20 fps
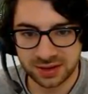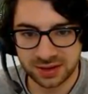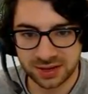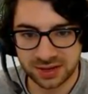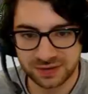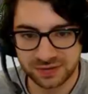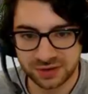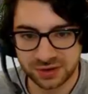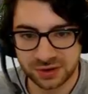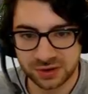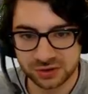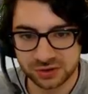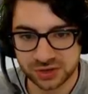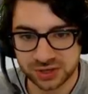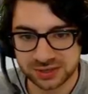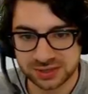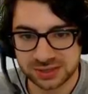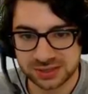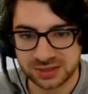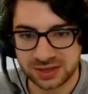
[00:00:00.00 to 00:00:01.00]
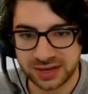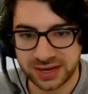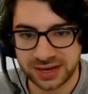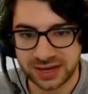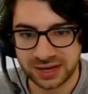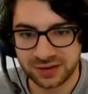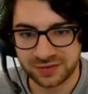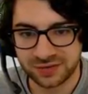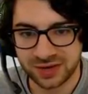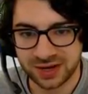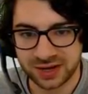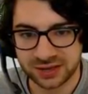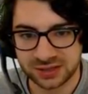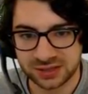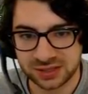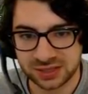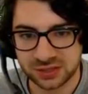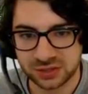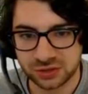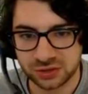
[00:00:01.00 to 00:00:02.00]
If the contrast isn't high enough, I'll
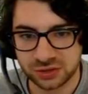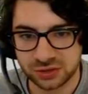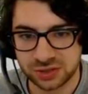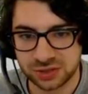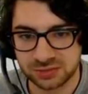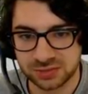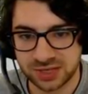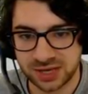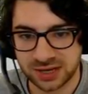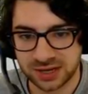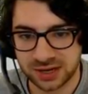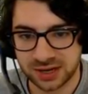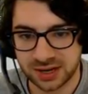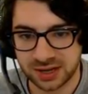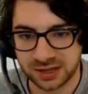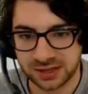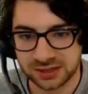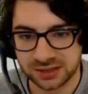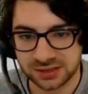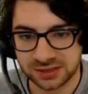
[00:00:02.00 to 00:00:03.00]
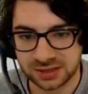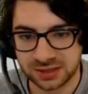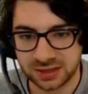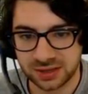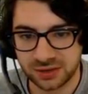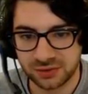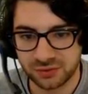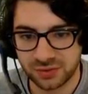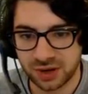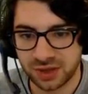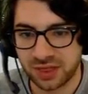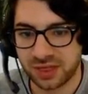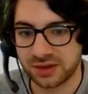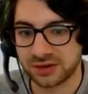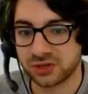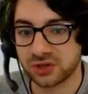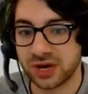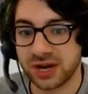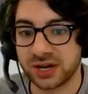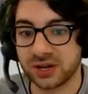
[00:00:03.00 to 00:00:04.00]
just introduce some darker colors rather than
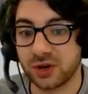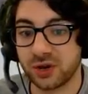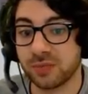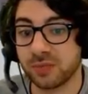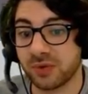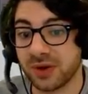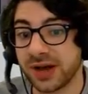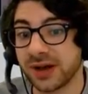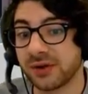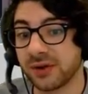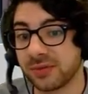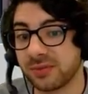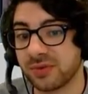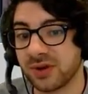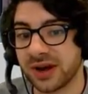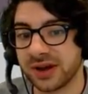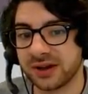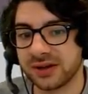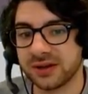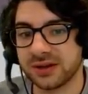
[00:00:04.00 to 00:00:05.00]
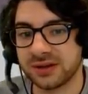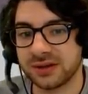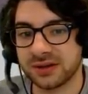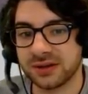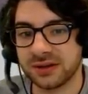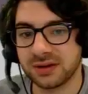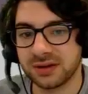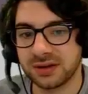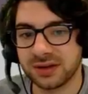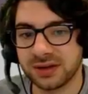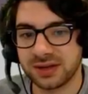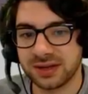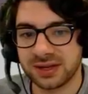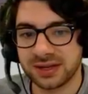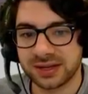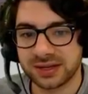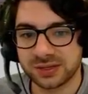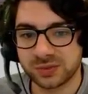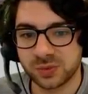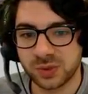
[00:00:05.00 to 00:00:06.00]
trying to go brighter and brighter.
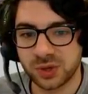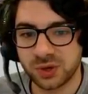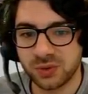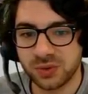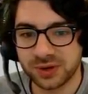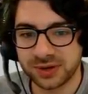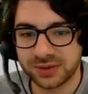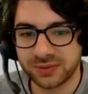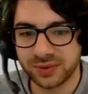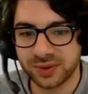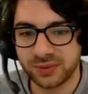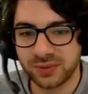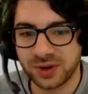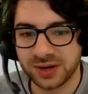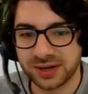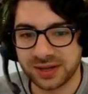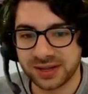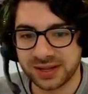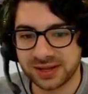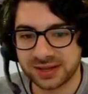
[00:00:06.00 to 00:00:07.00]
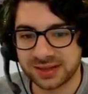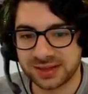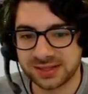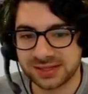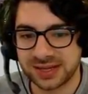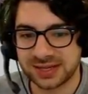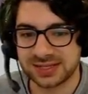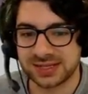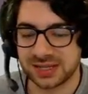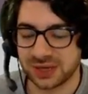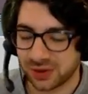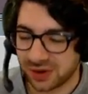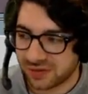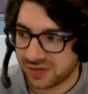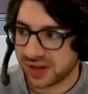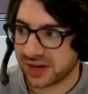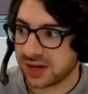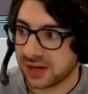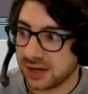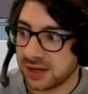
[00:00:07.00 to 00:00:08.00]
Because we all want it, we want like this idea of
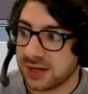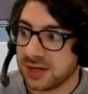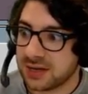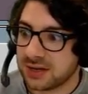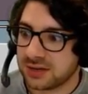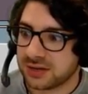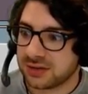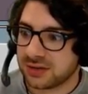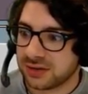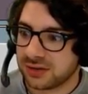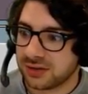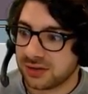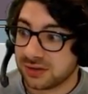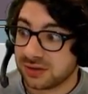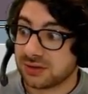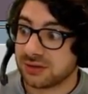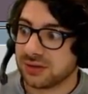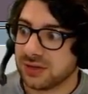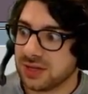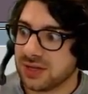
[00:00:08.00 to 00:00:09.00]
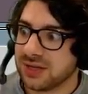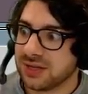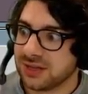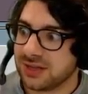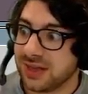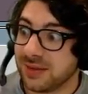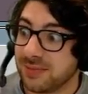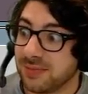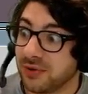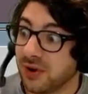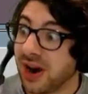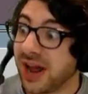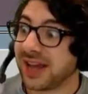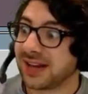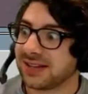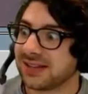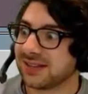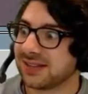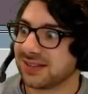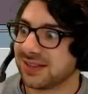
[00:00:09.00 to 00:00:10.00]
like, they're
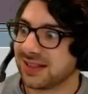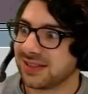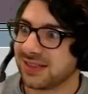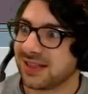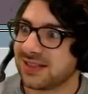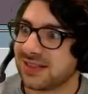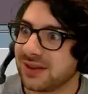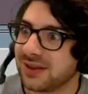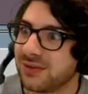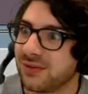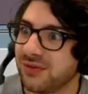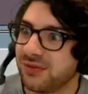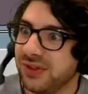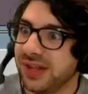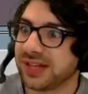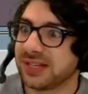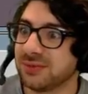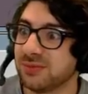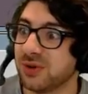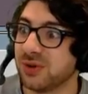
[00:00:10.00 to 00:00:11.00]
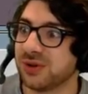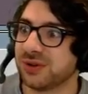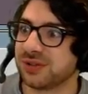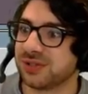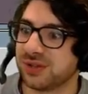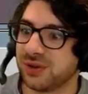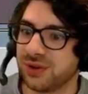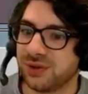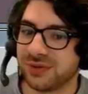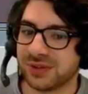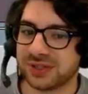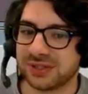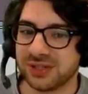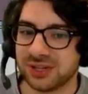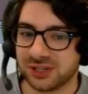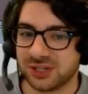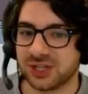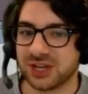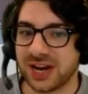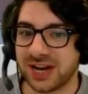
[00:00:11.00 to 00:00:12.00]
bright, they reflect more, so if it's
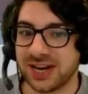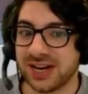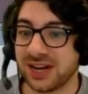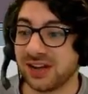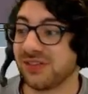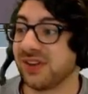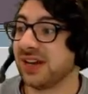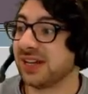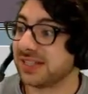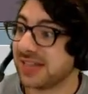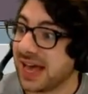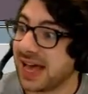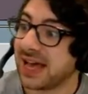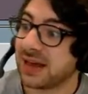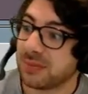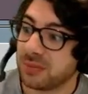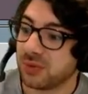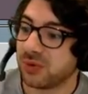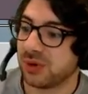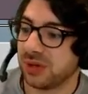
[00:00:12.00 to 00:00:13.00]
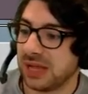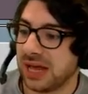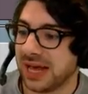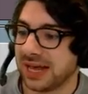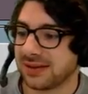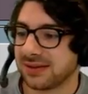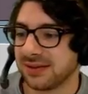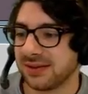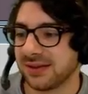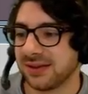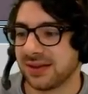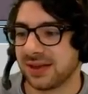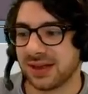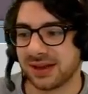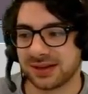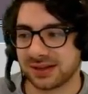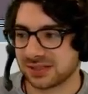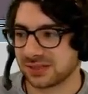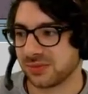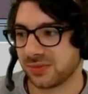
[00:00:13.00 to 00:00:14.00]
not shiny enough I need to add more light. That
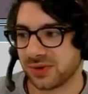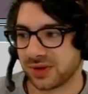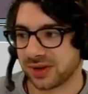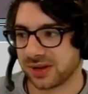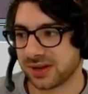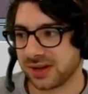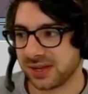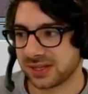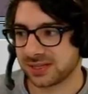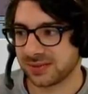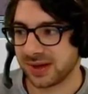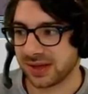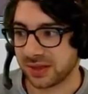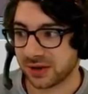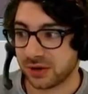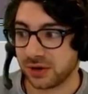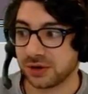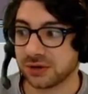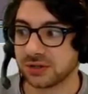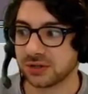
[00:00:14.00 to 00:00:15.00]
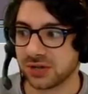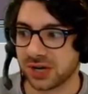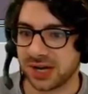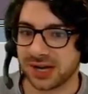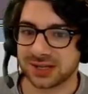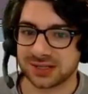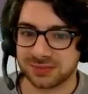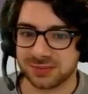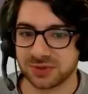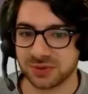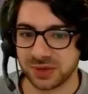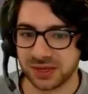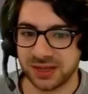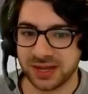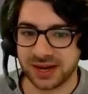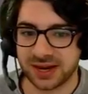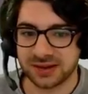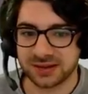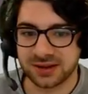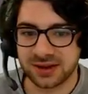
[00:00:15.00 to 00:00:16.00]
doesn't work. It's about the contrast between
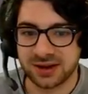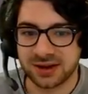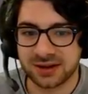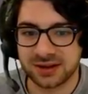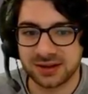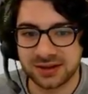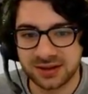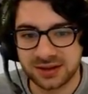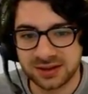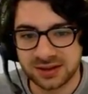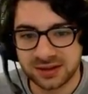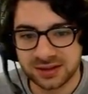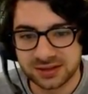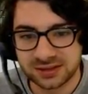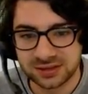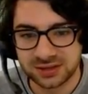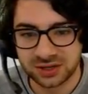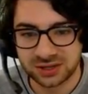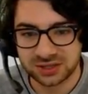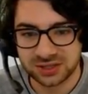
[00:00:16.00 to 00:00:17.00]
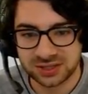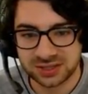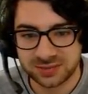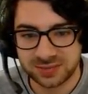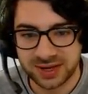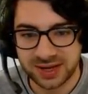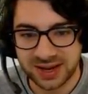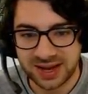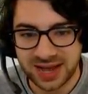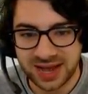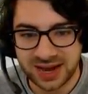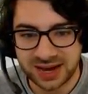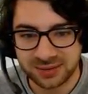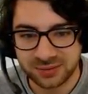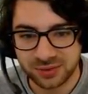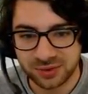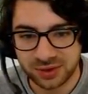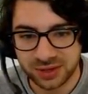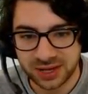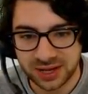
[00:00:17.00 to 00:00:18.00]
light and dark. It's not just about adding
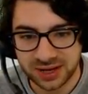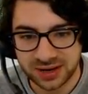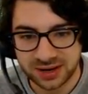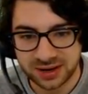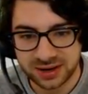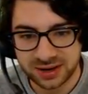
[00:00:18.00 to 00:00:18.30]
more light.